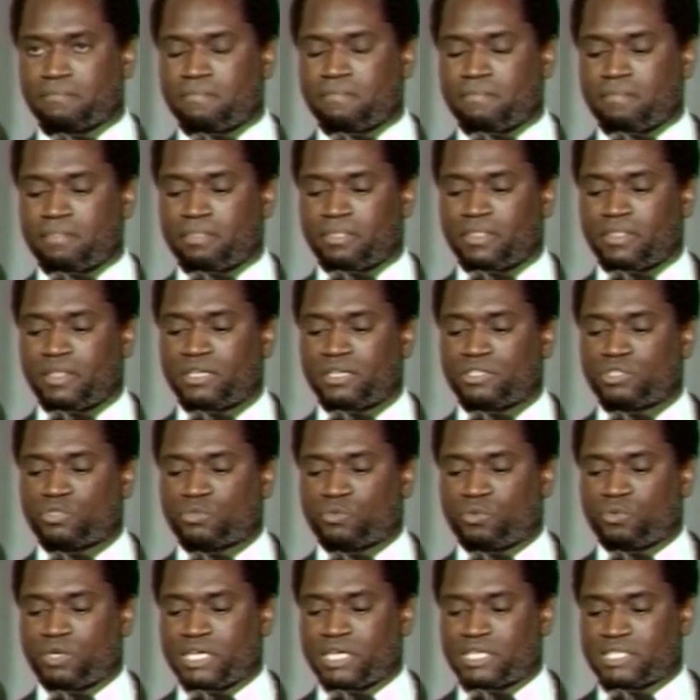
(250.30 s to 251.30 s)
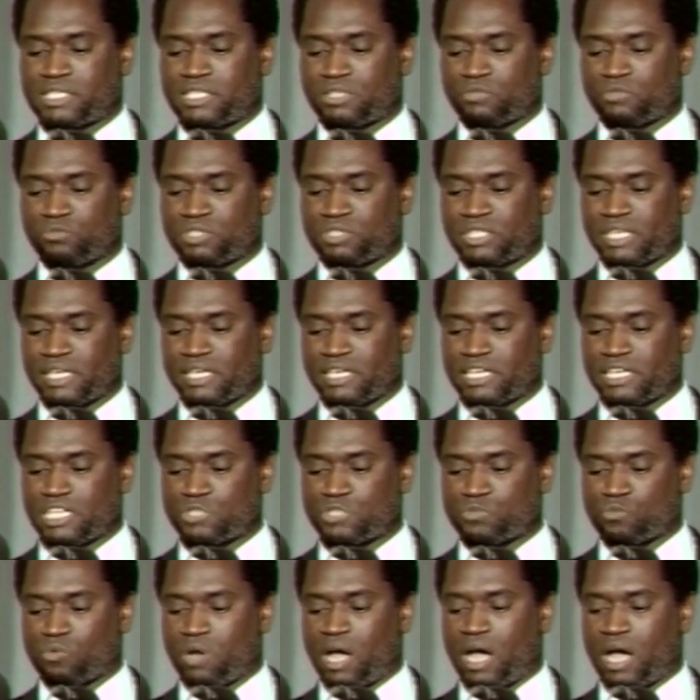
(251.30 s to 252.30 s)
abducted together
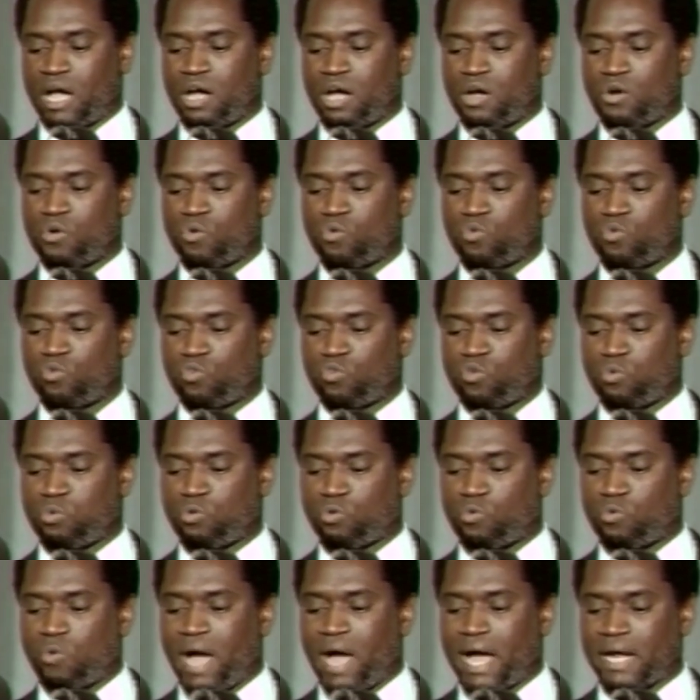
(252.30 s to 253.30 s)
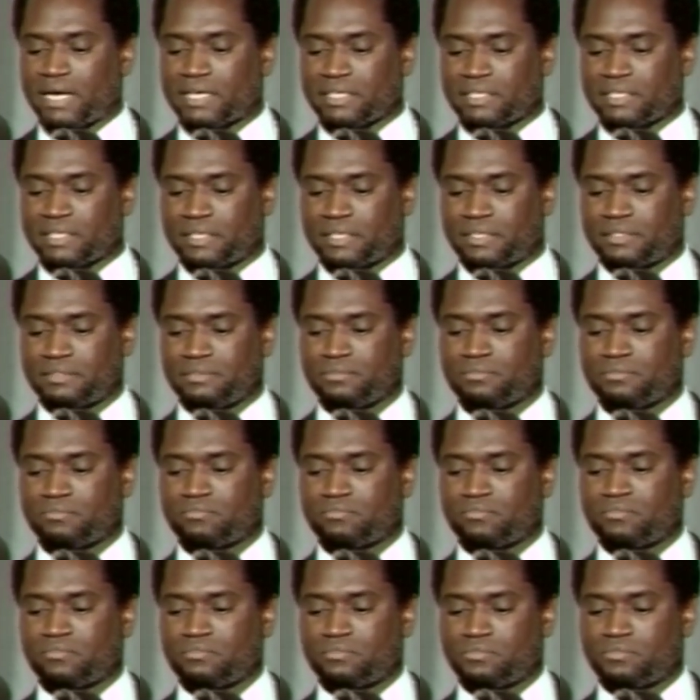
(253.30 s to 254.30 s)
with the president and vice
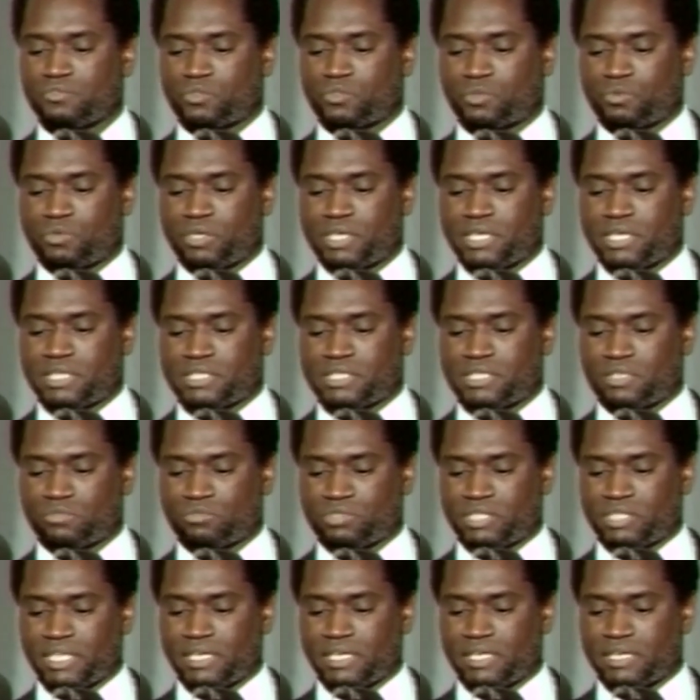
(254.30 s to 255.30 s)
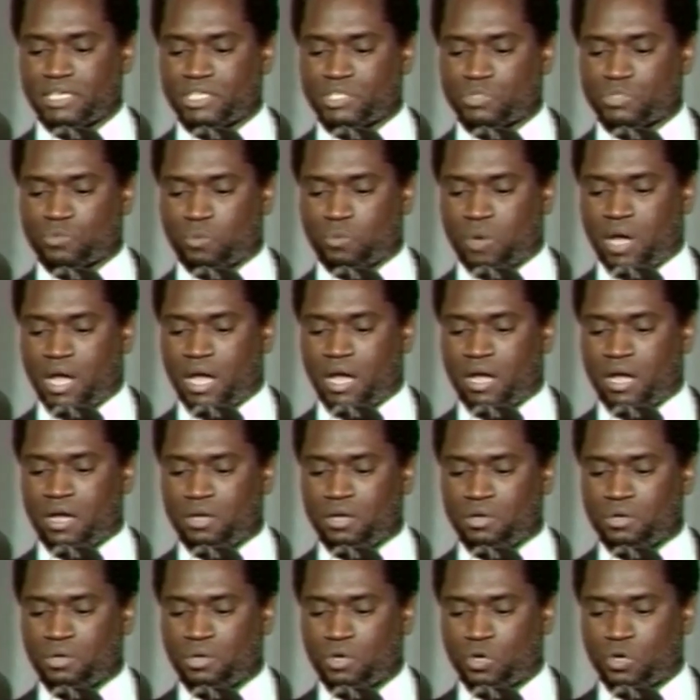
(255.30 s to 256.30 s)
president of the National
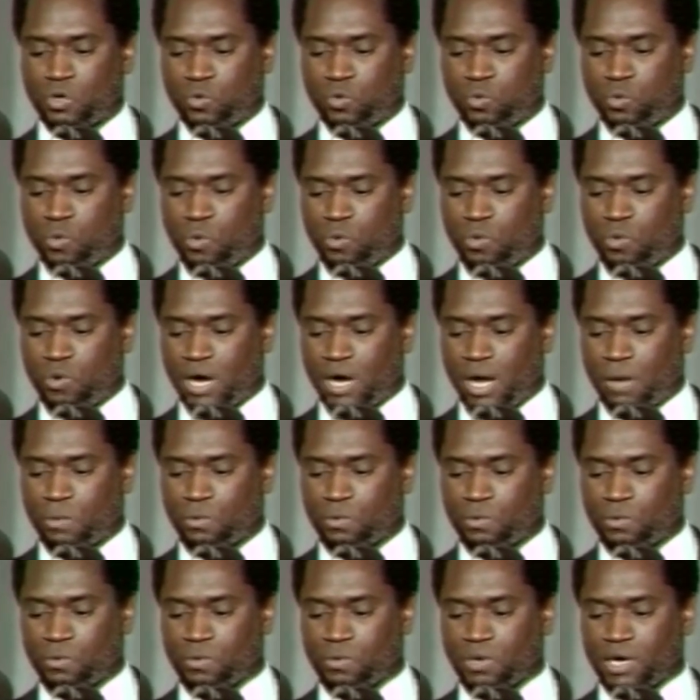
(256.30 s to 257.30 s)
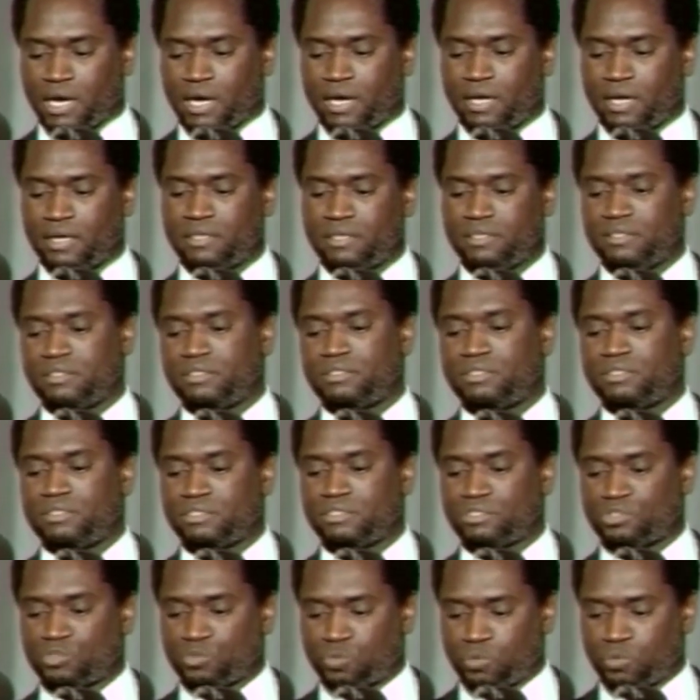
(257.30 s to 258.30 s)
Assembly and killed. He was
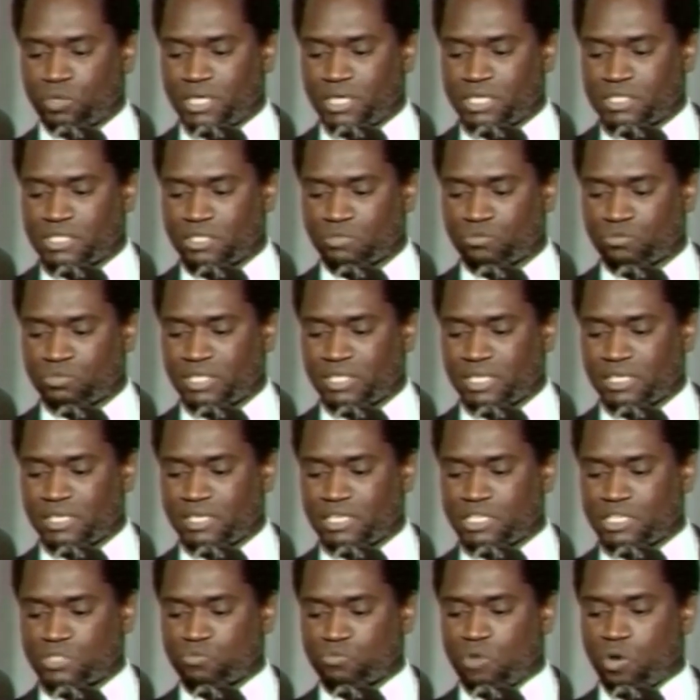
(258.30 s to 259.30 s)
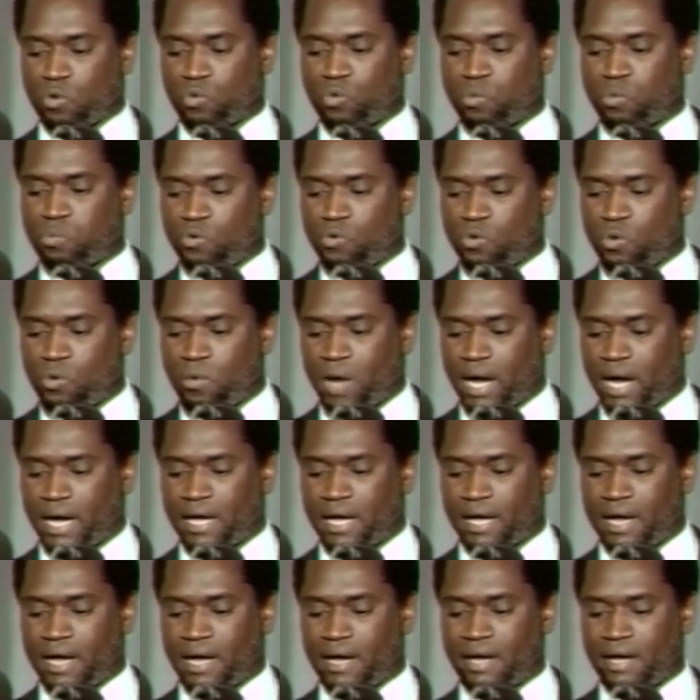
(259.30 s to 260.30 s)
apparently
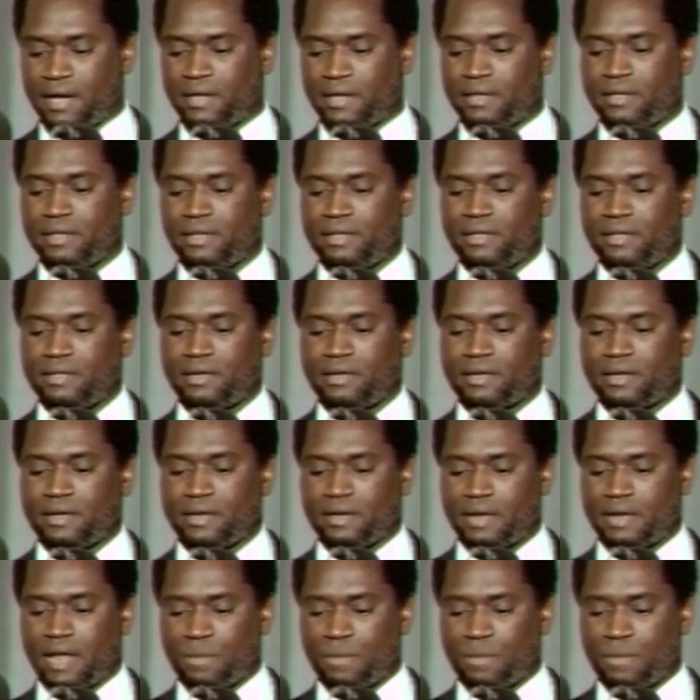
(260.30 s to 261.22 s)
bayoneted to death.